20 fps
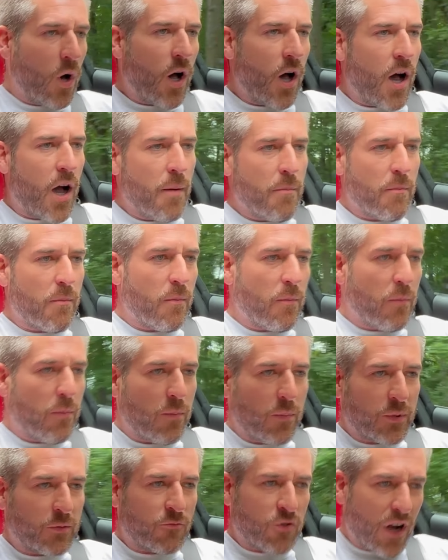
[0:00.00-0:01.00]
I'm
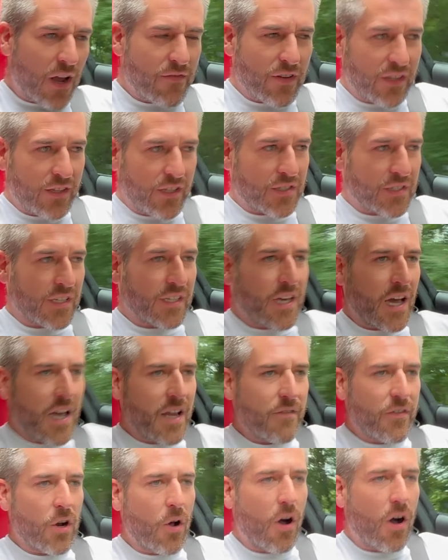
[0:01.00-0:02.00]
driving these in kind
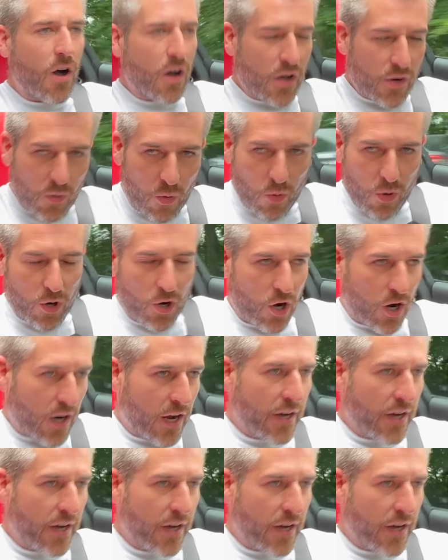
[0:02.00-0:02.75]
of an odd order.